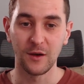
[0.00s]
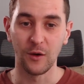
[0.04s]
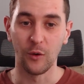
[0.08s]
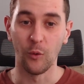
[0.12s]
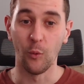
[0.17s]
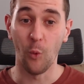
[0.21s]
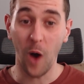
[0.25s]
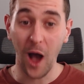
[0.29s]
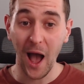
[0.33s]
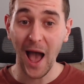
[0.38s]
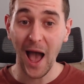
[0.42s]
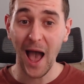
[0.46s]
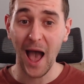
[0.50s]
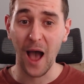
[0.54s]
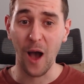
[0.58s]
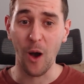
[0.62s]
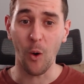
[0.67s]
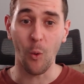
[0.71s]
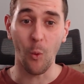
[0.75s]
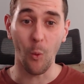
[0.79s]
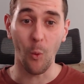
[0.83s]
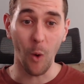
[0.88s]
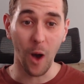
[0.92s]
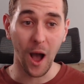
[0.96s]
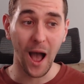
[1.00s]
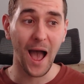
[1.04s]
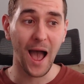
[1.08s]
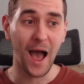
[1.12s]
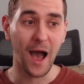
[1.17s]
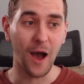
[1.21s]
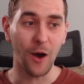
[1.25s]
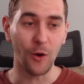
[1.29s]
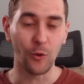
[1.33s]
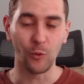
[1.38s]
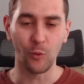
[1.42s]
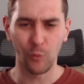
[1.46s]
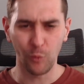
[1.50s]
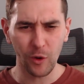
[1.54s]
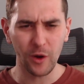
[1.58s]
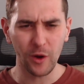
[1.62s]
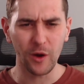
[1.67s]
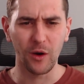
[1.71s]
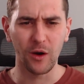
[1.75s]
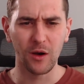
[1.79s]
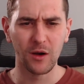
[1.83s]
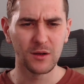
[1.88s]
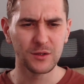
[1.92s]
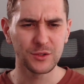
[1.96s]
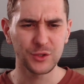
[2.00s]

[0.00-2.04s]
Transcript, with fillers: Wow, wow. What